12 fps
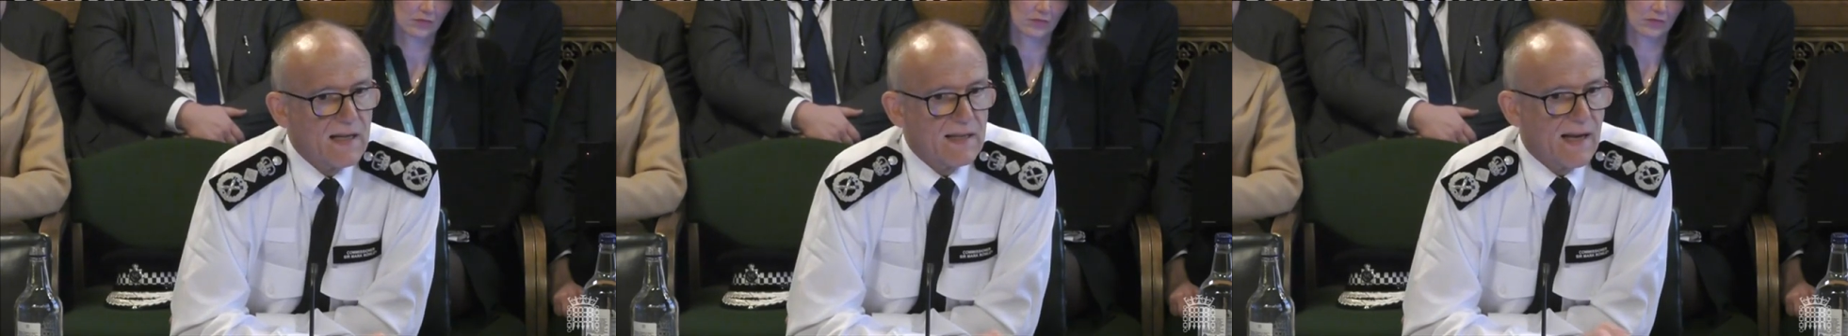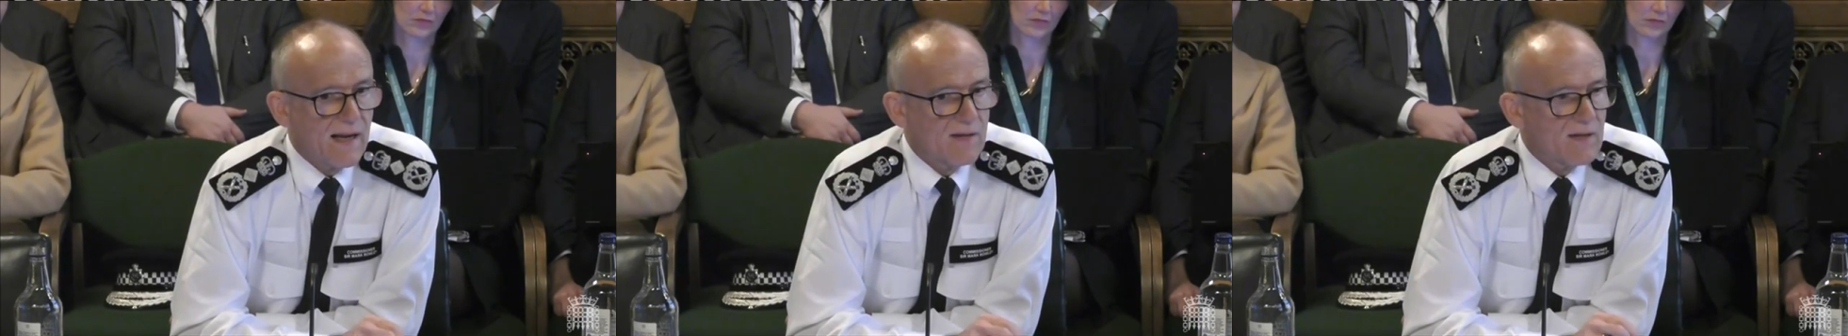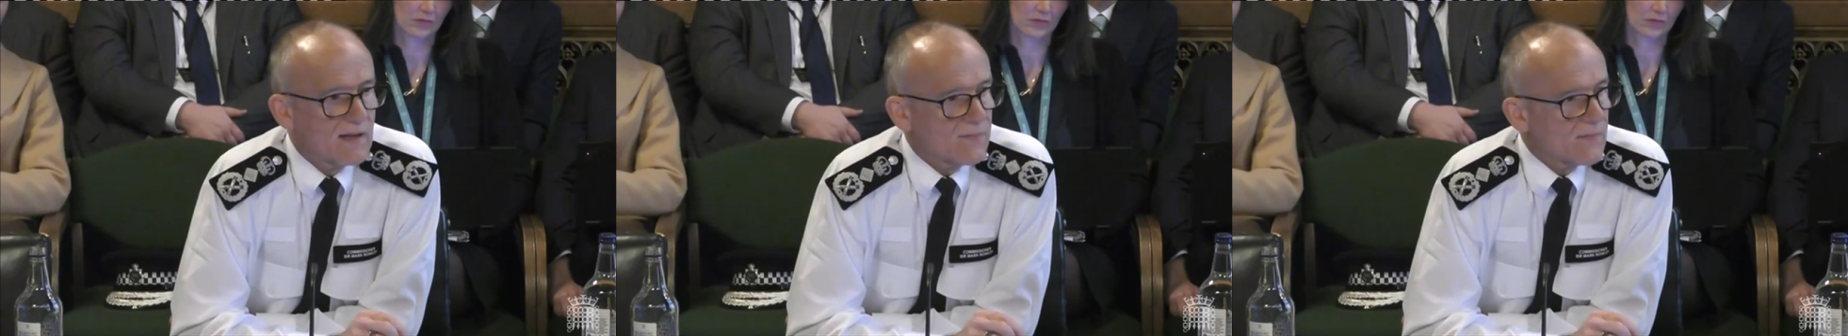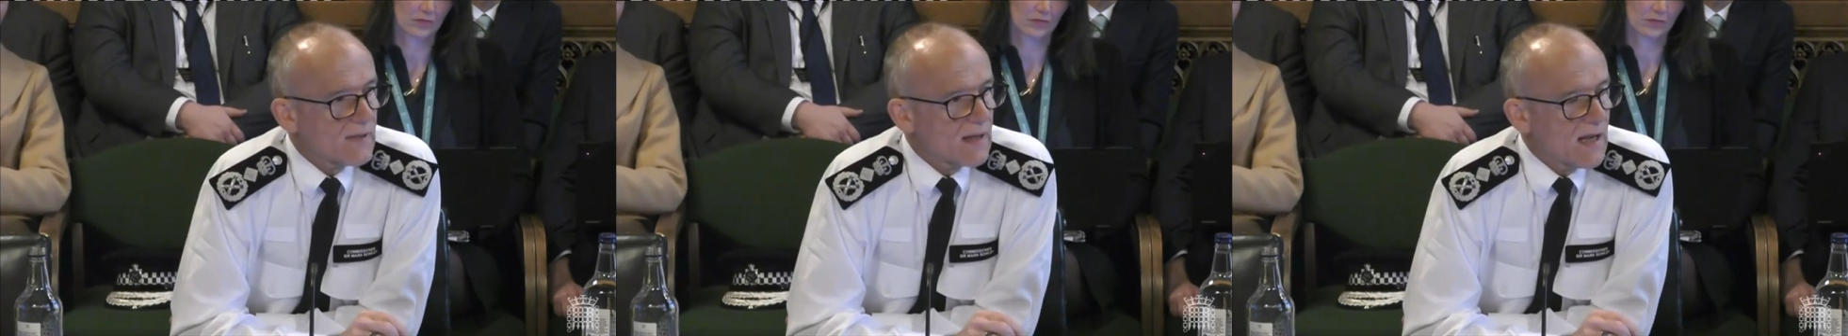Now,
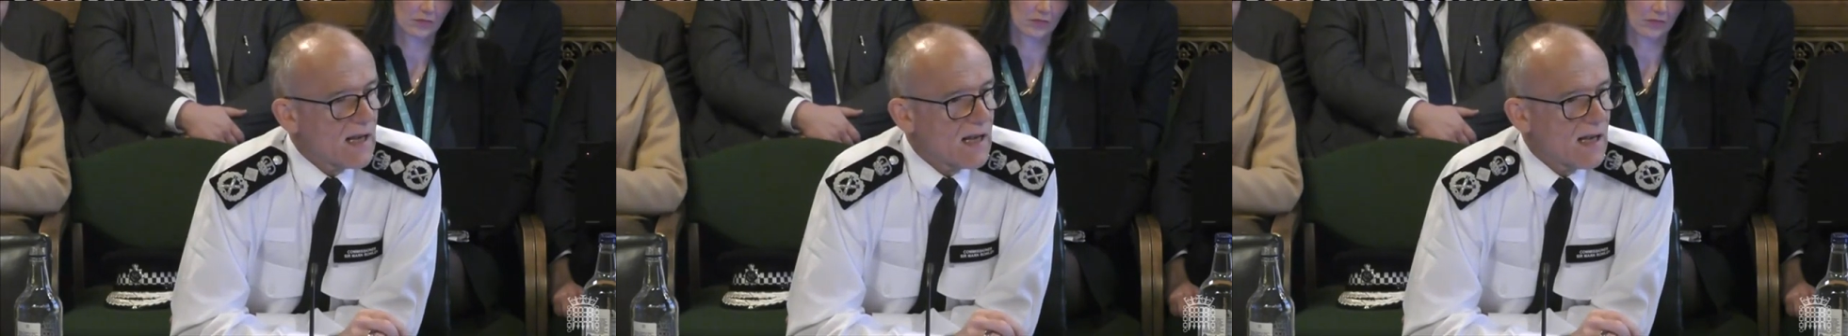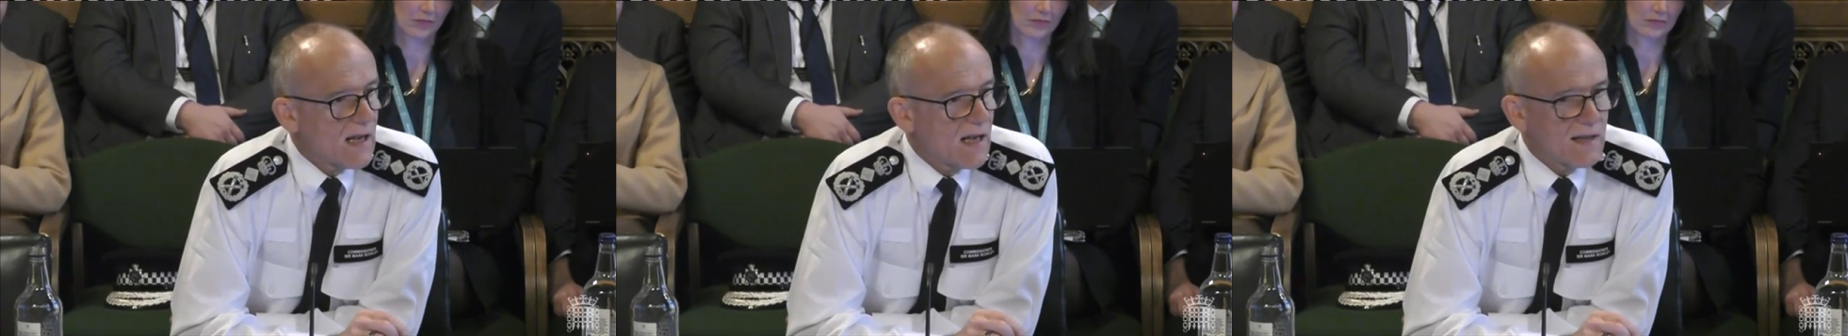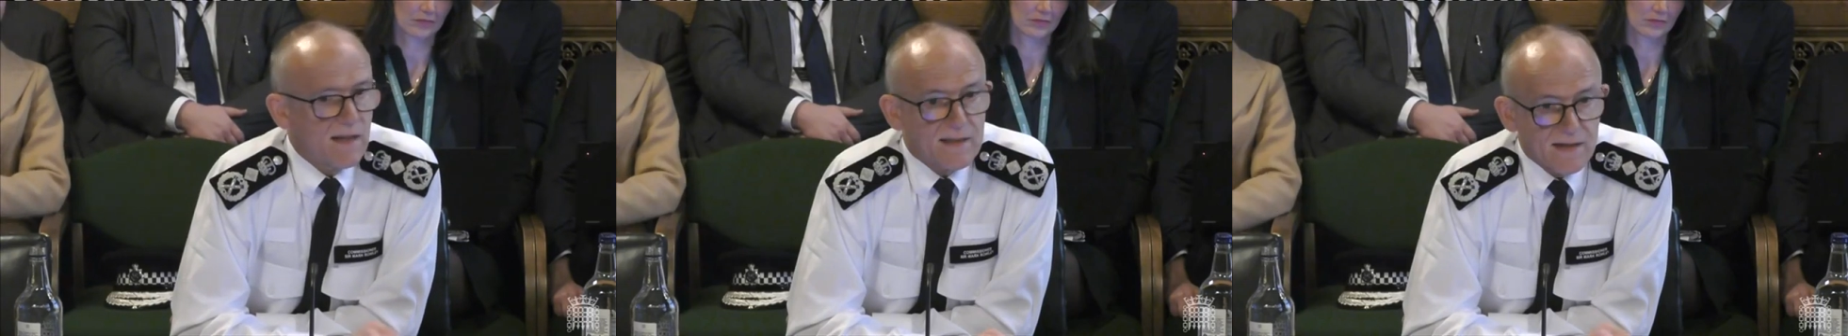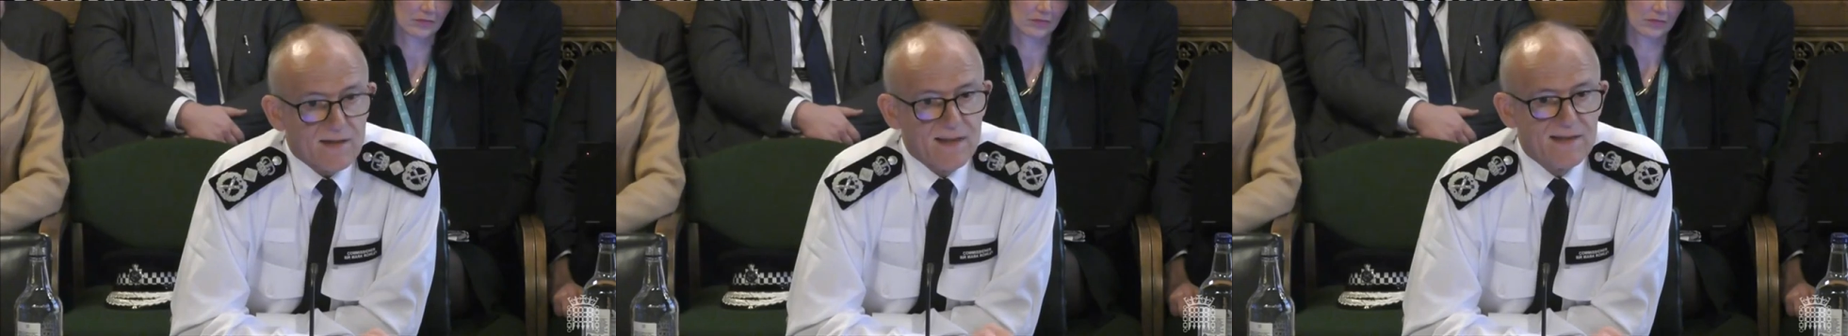it
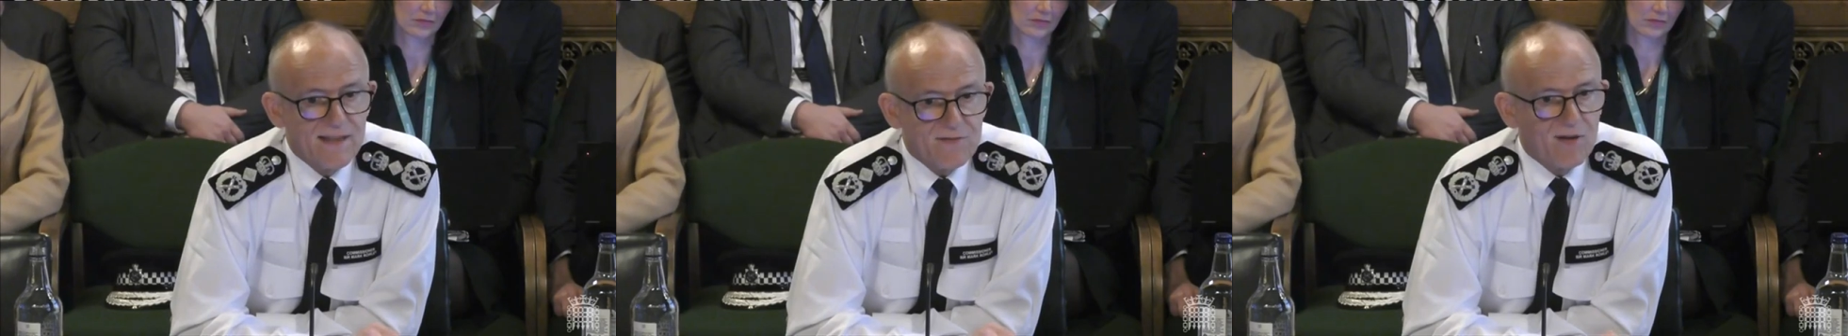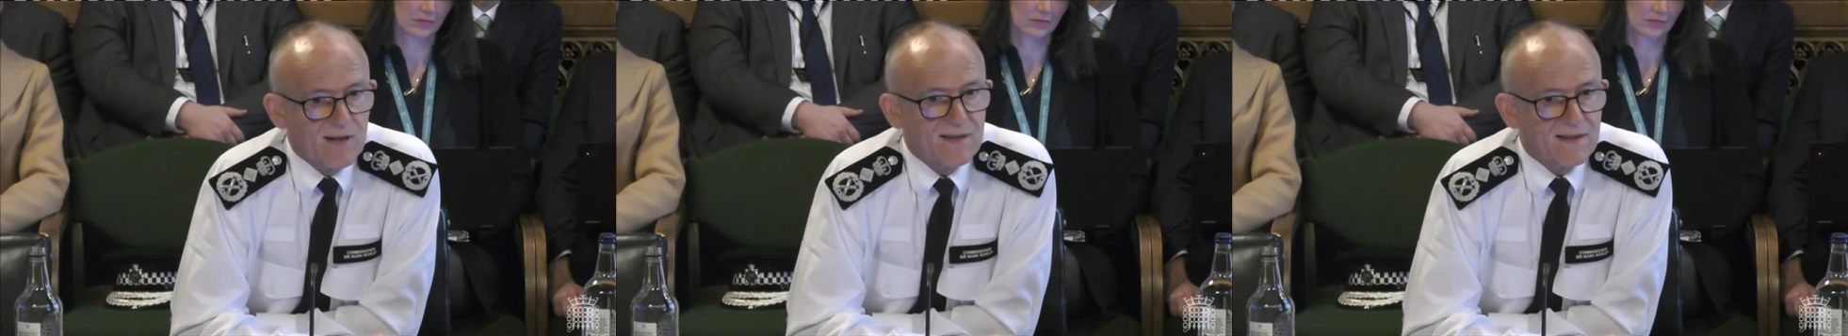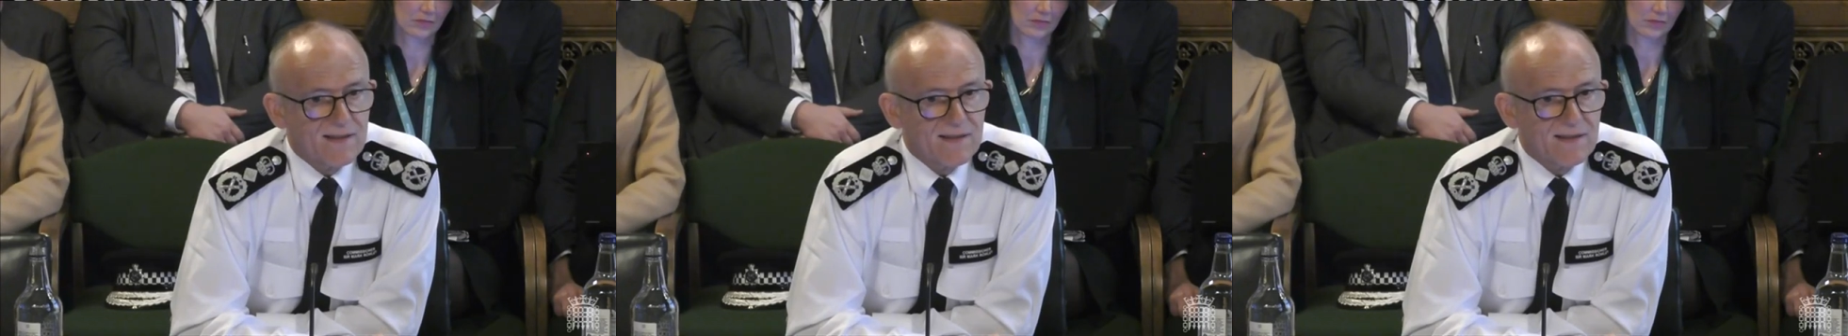is right.